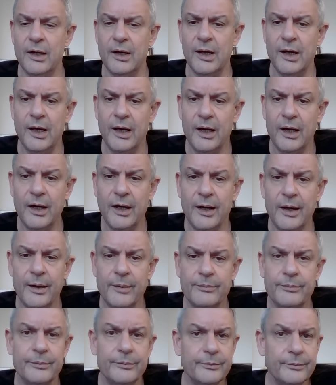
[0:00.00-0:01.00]

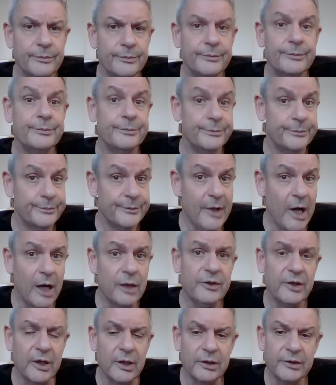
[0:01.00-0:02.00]

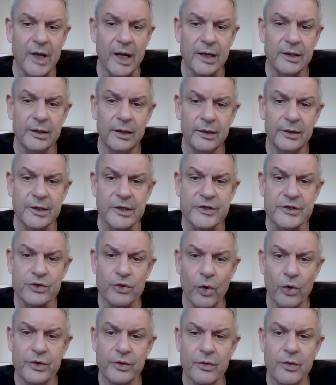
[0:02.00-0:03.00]
article titled
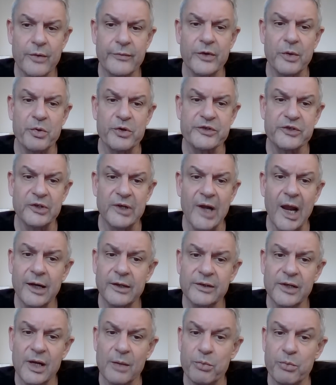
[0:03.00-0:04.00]
Disorder of the Personality,